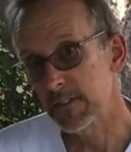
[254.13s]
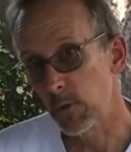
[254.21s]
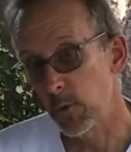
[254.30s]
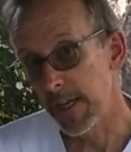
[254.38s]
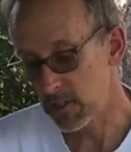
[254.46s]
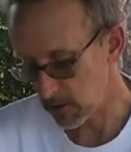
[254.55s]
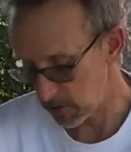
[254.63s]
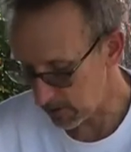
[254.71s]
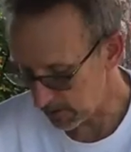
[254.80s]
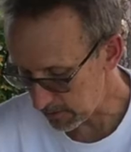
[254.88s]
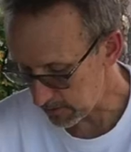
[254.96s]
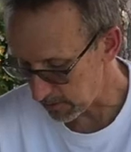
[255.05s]
The range of
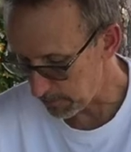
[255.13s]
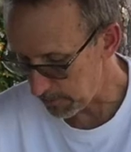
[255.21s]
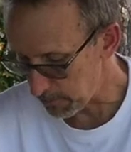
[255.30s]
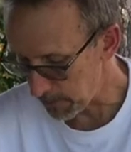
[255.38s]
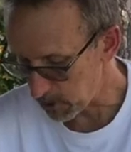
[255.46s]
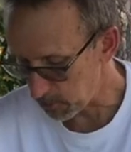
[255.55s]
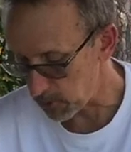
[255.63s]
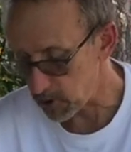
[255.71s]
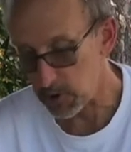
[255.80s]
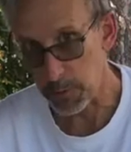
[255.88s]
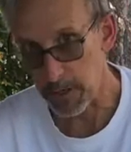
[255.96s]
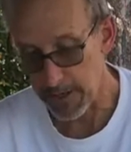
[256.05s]
this is going to be much more
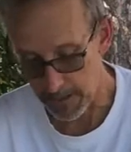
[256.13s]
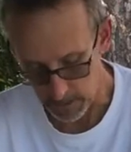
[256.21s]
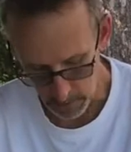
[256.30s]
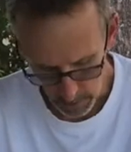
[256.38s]
spread out.